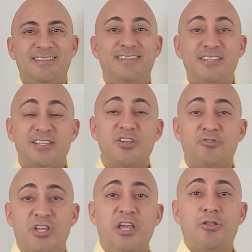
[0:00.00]
This is
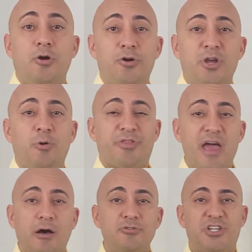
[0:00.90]
Jose Claudio with
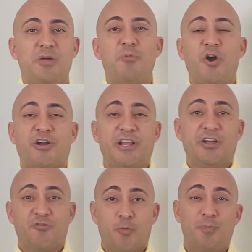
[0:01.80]
LGM Marketing
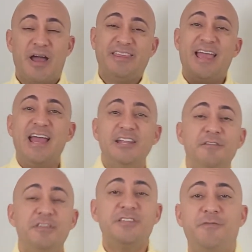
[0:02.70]
Group. By the end of
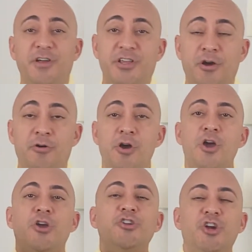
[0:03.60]
this video,
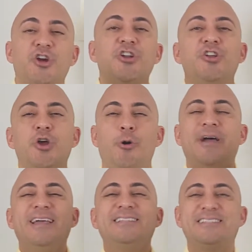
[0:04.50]
you're going to know
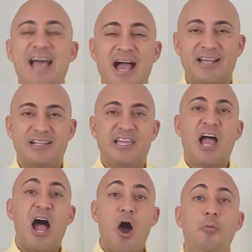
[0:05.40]
exactly
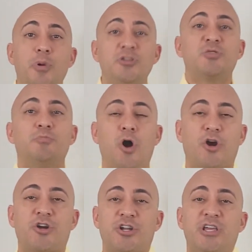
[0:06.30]
how much
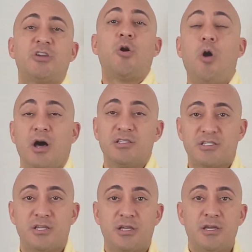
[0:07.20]
marketing
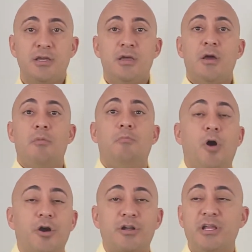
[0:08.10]
costs.
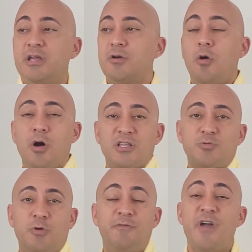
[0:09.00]
Marketing costs
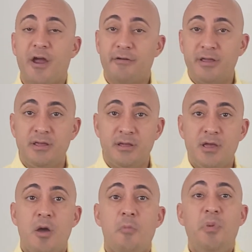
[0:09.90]
will vary,
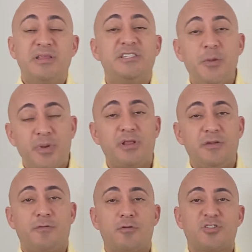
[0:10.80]
but typically
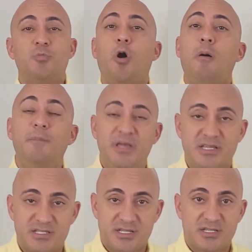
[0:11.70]
for a small
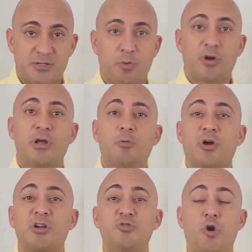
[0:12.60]
business, we're
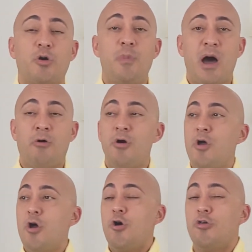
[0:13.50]
going to talk about
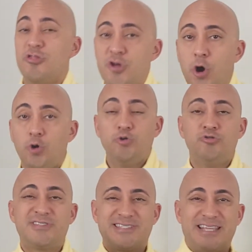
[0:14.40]

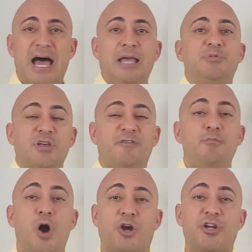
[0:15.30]
those types of
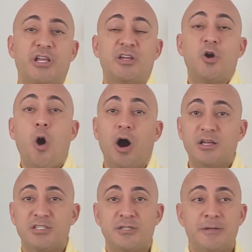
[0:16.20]
marketing
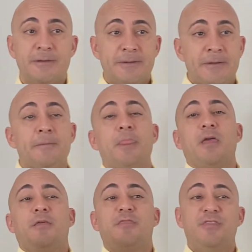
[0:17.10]
costs.
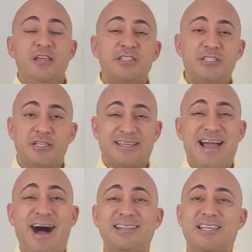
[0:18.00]
This
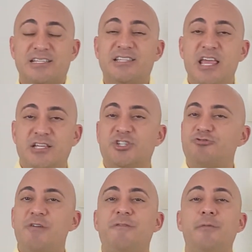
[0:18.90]
content is taken
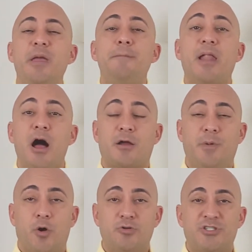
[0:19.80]
straight from a blog
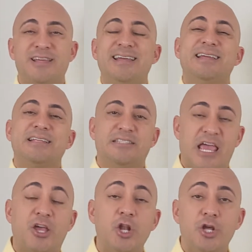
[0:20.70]
post.
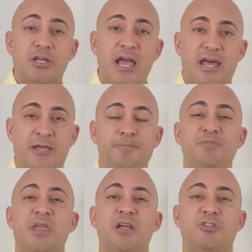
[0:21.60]
Take a look at
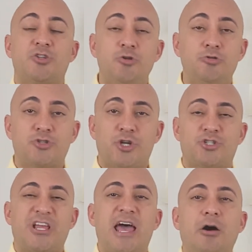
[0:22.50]
it. Google
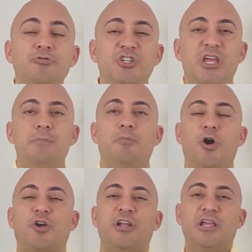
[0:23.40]
search LGM
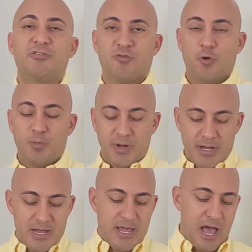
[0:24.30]
Marketing Group.
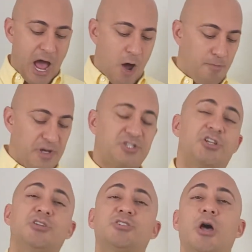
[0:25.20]
How much
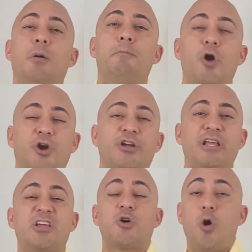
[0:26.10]
does
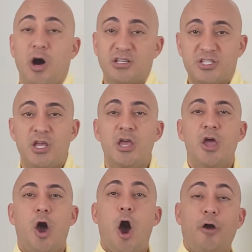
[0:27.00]
marketing cost?
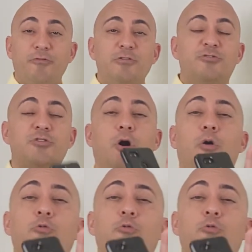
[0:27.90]
Our result